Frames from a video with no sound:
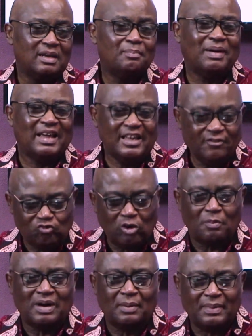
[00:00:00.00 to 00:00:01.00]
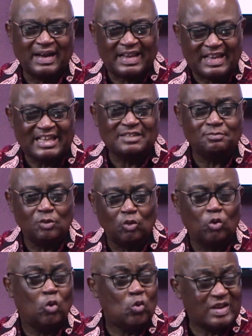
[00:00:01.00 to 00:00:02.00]
But if John Mama gets
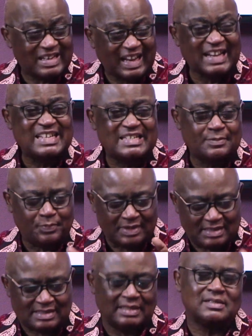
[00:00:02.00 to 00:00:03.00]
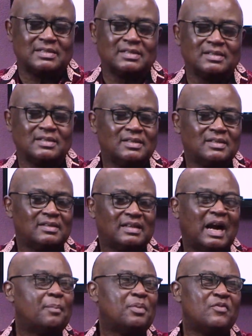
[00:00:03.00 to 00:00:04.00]
below 90%,
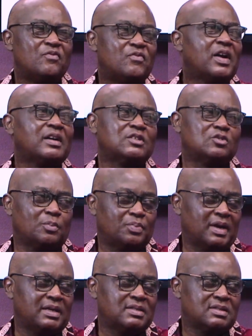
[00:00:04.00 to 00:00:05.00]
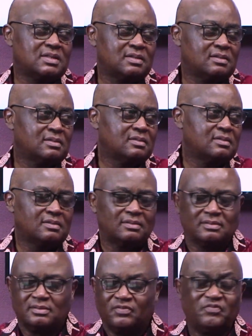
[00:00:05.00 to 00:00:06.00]
I'll be very surprised.
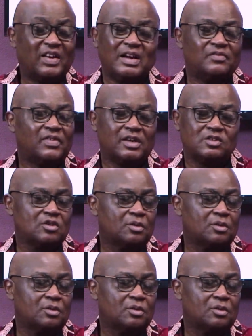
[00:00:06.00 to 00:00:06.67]
Very, very surprised.